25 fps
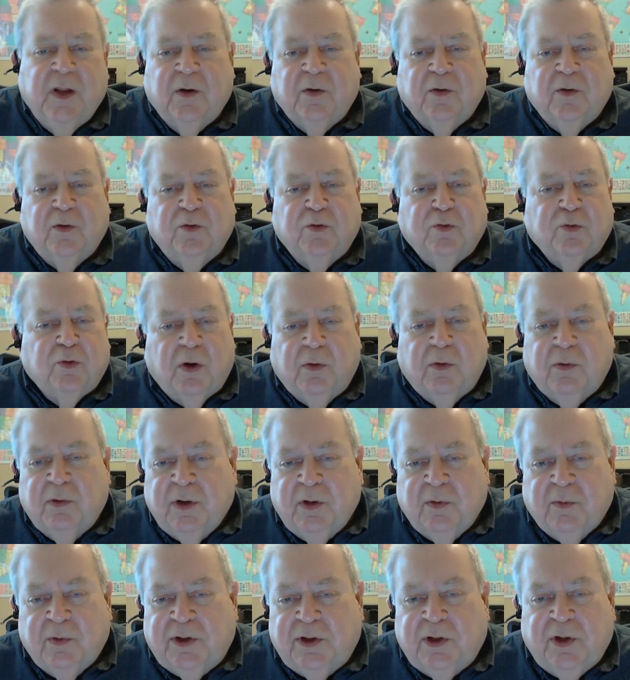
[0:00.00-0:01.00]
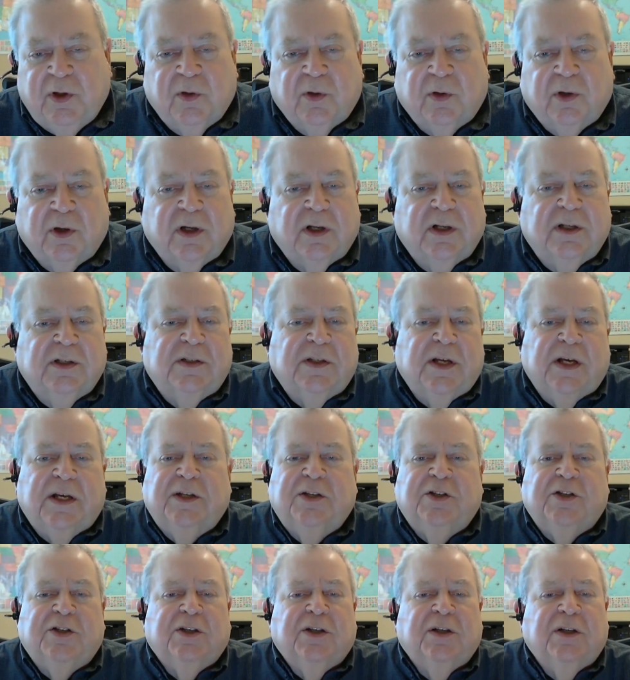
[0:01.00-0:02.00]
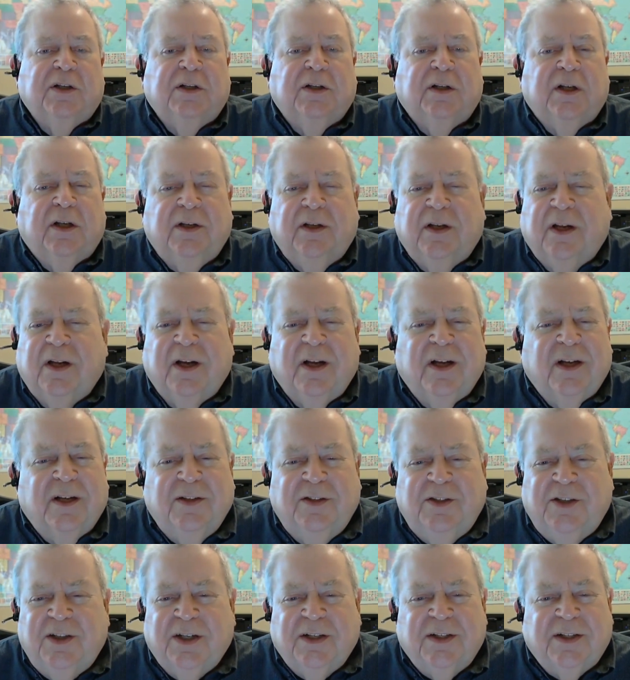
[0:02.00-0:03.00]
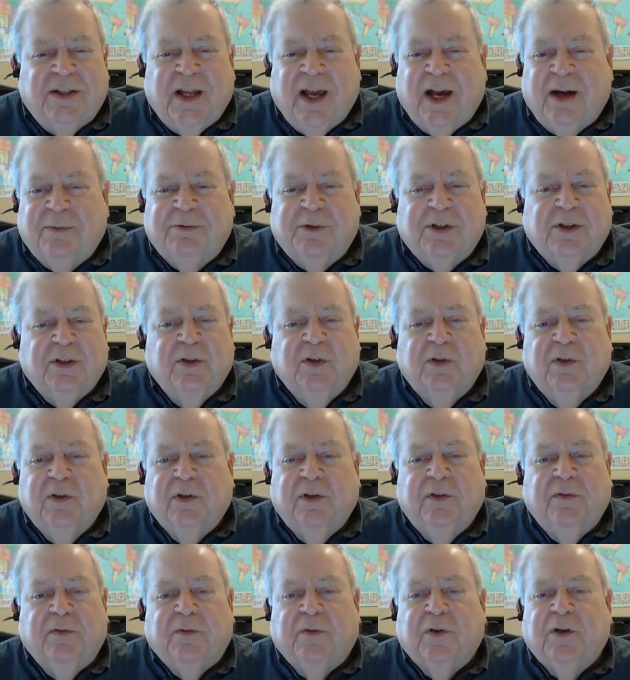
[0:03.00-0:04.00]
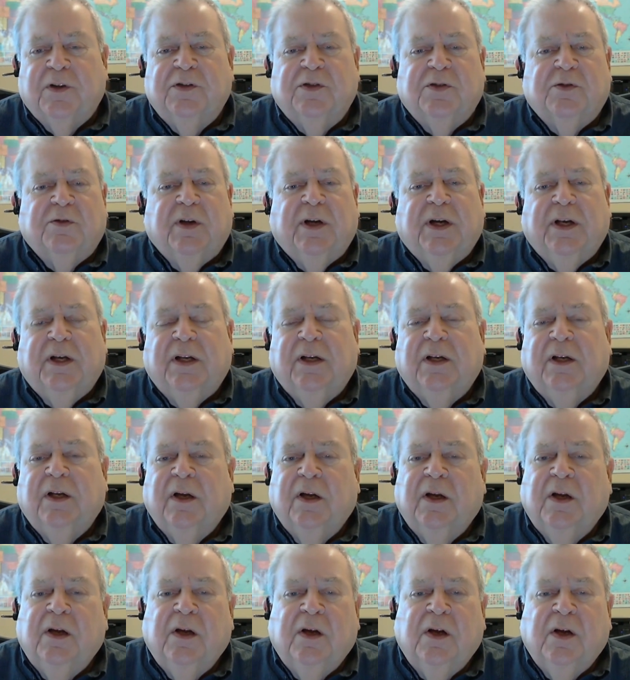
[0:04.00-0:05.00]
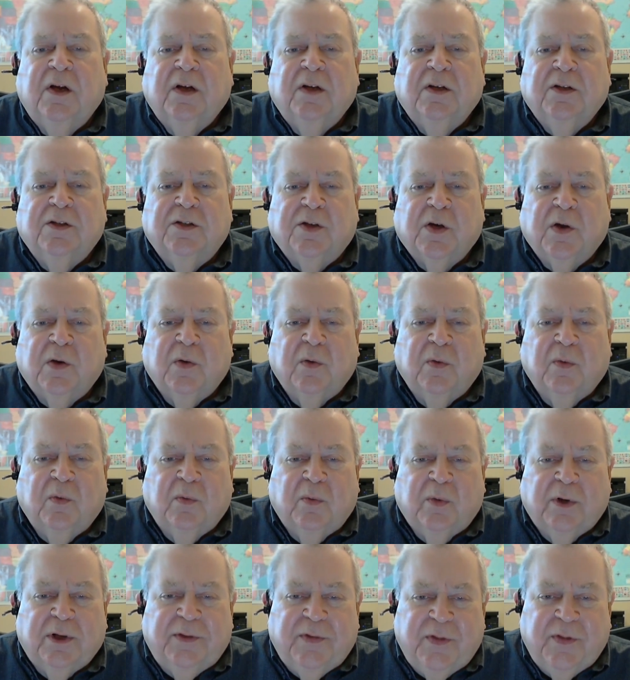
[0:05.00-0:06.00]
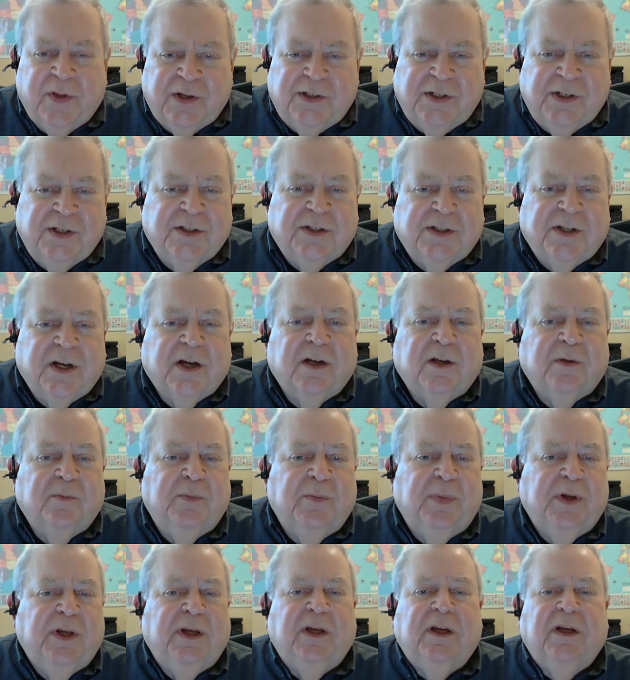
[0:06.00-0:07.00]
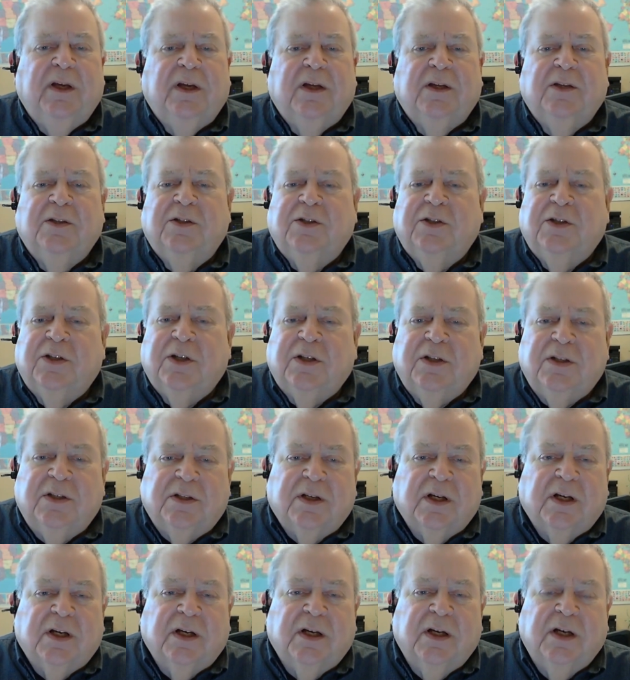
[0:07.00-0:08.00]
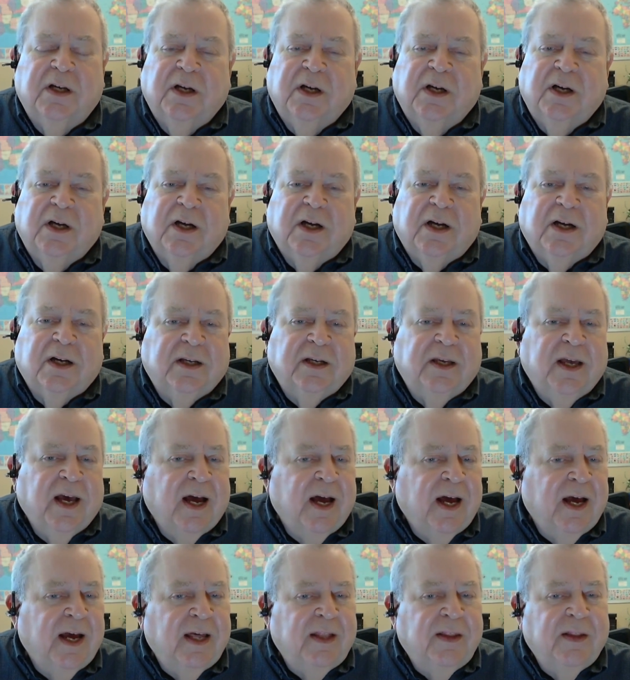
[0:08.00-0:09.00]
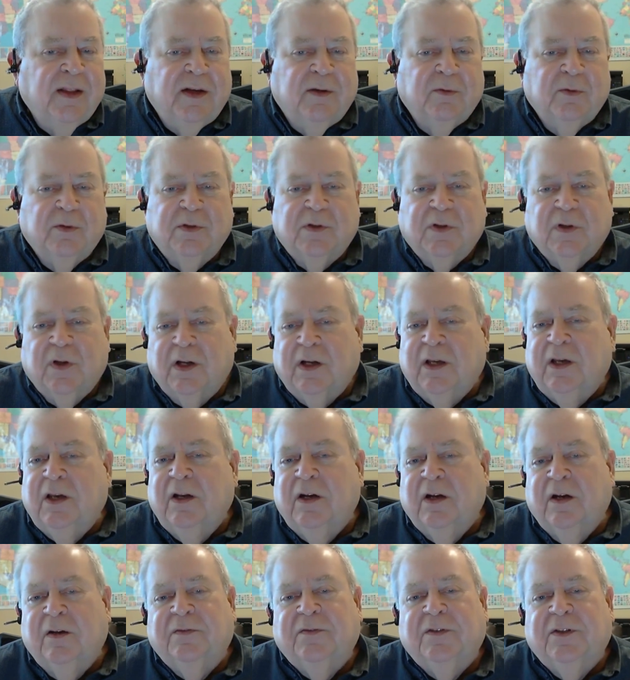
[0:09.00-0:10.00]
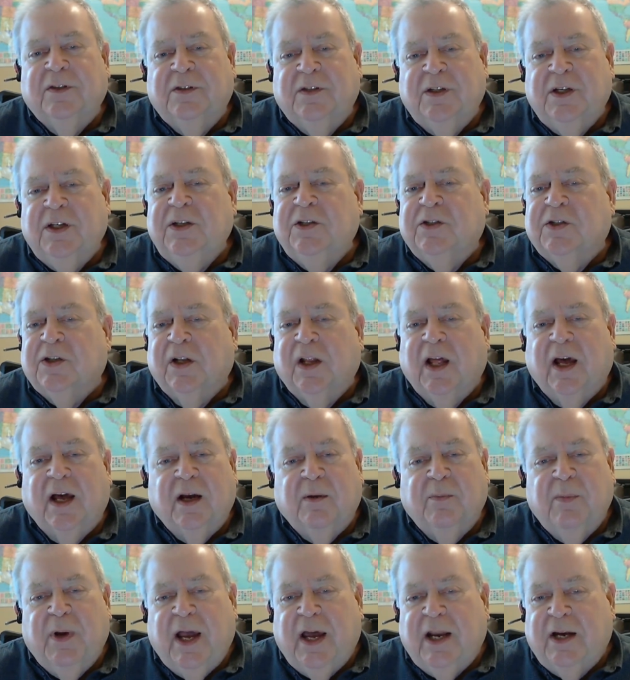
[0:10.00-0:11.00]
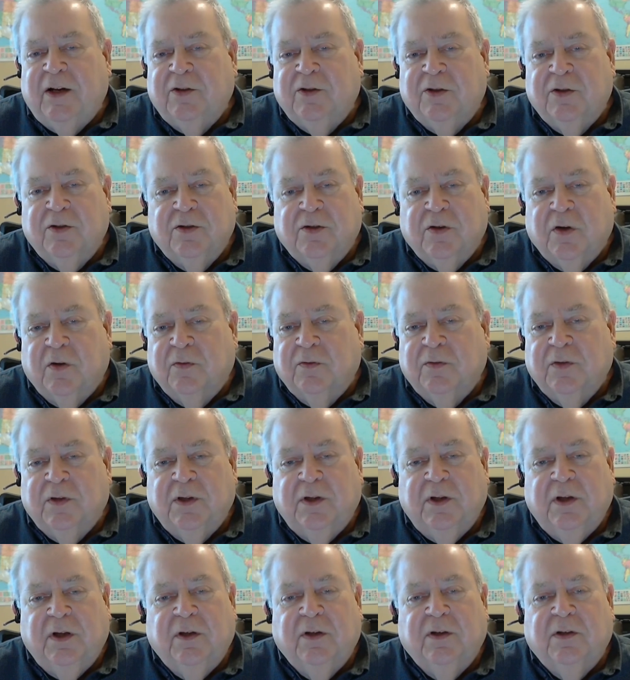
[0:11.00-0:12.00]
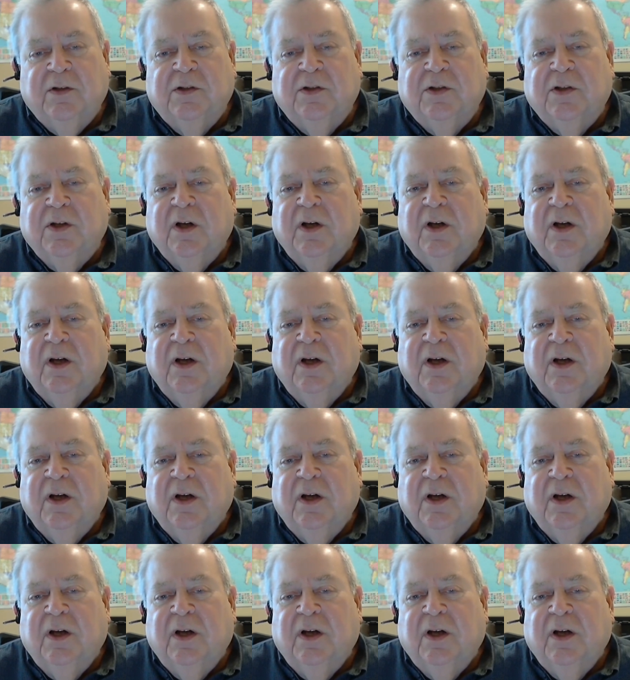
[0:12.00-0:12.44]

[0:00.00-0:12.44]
growing with the organization, and just absolutely frustrated. So what this is going to be is just a guy that was lucky enough to teach a lot of managers over the years.